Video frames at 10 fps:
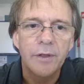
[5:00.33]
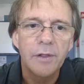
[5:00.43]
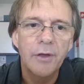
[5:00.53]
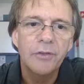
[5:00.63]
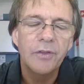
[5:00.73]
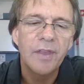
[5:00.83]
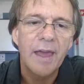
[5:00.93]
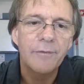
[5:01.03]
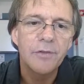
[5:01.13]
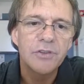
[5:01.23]
the closer
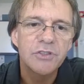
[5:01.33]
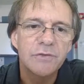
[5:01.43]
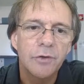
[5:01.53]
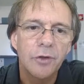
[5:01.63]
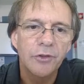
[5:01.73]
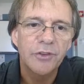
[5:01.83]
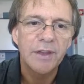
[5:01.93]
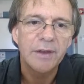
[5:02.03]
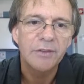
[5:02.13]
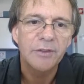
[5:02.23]
the average
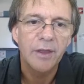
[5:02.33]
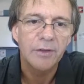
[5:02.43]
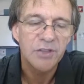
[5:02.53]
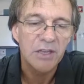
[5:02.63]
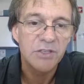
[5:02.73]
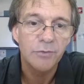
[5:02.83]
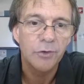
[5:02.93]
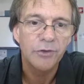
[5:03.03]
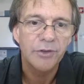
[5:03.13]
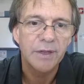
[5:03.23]
velocity and change
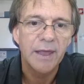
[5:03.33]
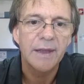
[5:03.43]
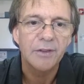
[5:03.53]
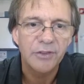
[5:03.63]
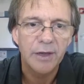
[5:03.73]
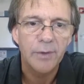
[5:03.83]
in velocity and